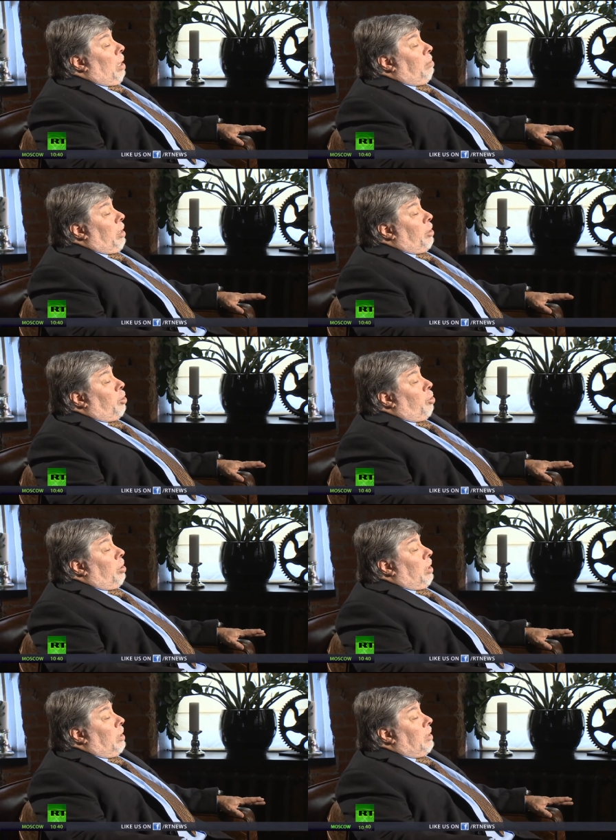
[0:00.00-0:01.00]
I'm not
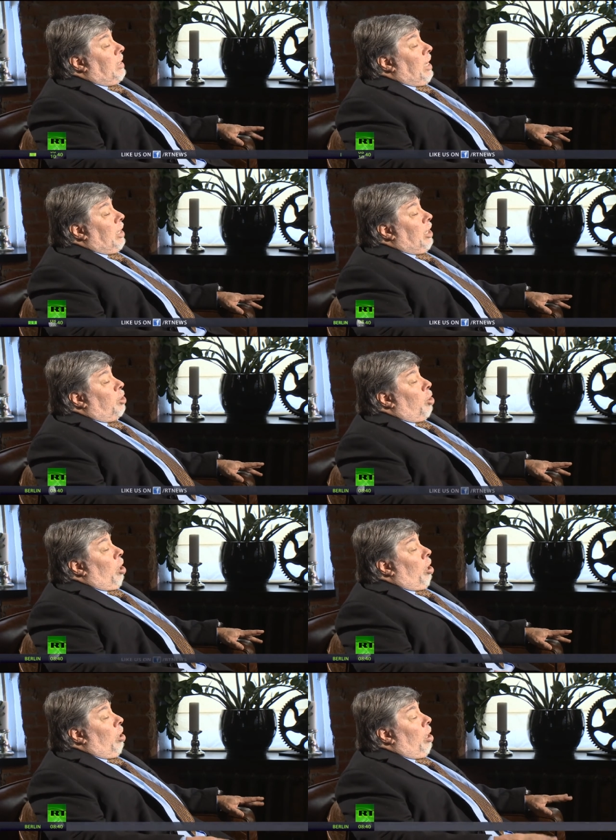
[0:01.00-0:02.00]
sure that techies
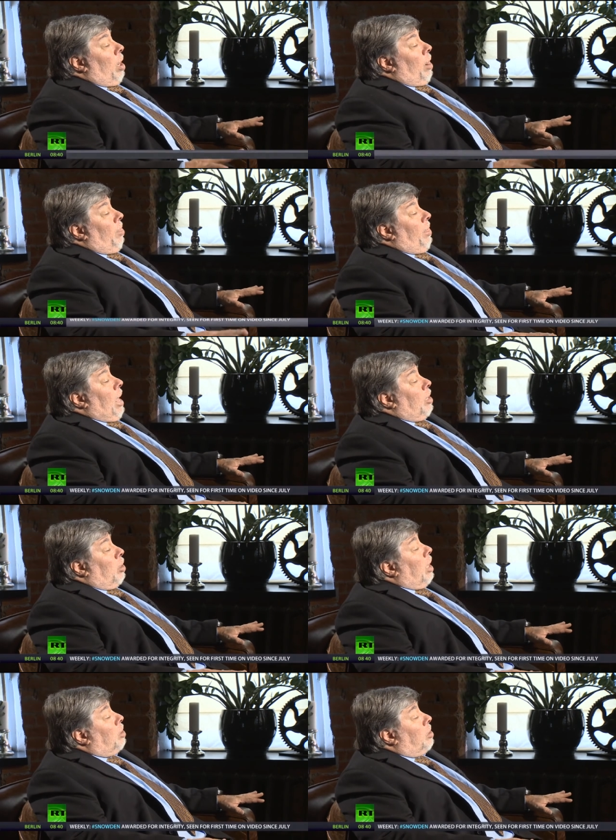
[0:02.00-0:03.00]
are
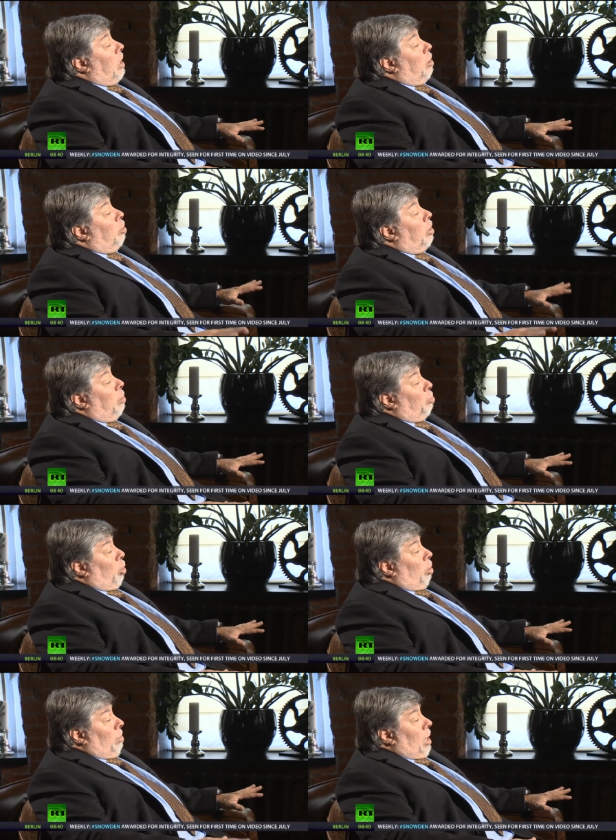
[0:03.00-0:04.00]
that, let's say,
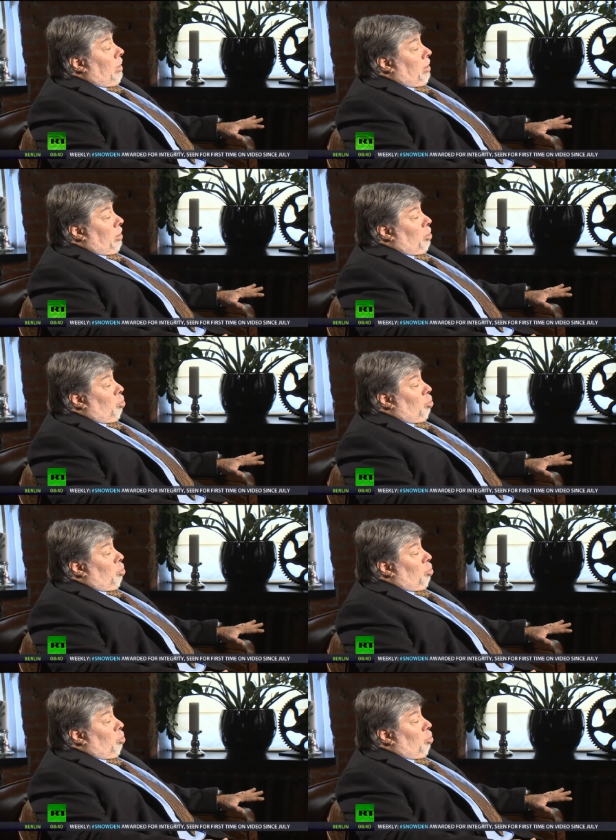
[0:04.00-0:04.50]
liberal-minded,